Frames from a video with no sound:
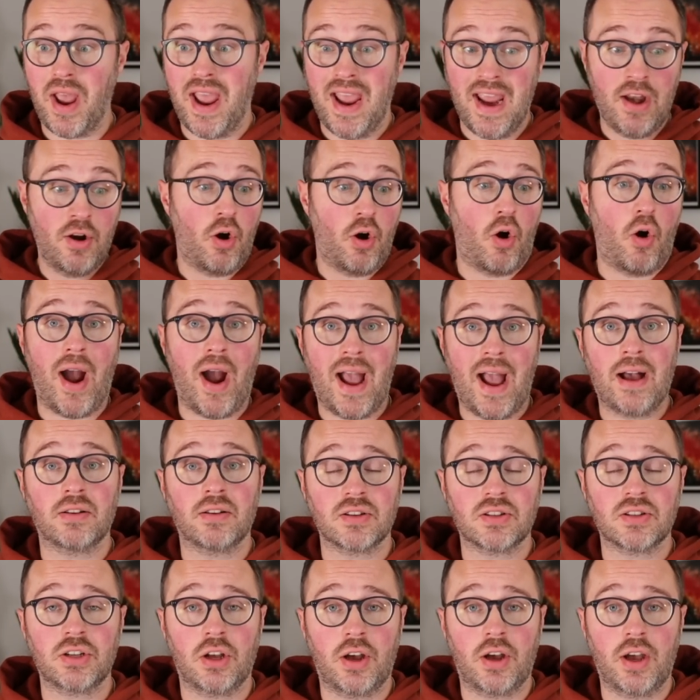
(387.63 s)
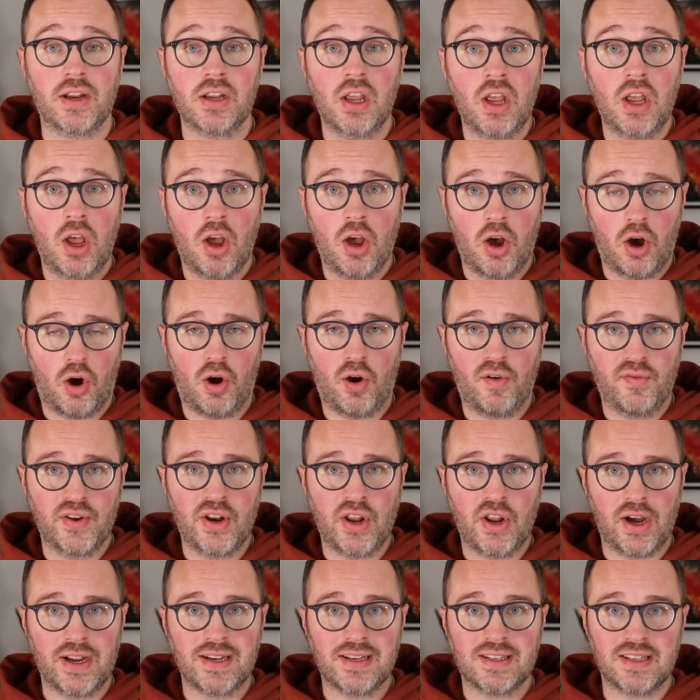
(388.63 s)
in or outside of an
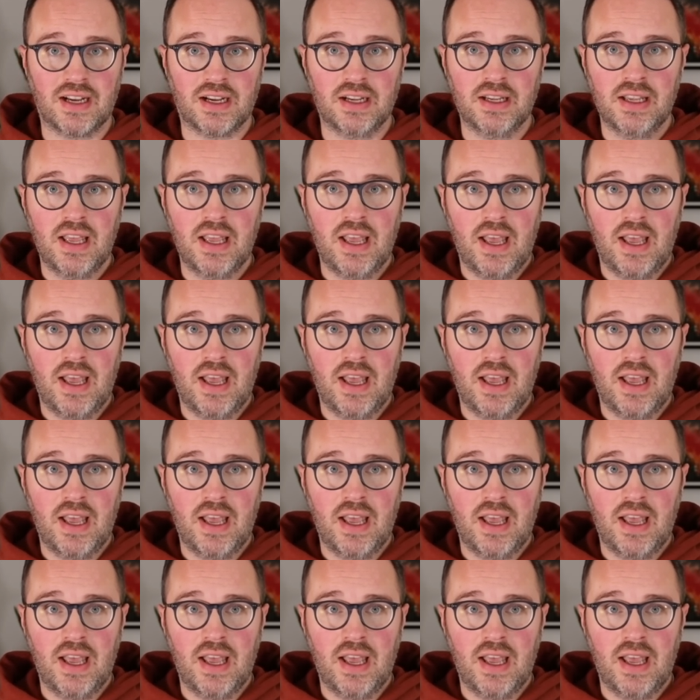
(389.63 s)
ISA.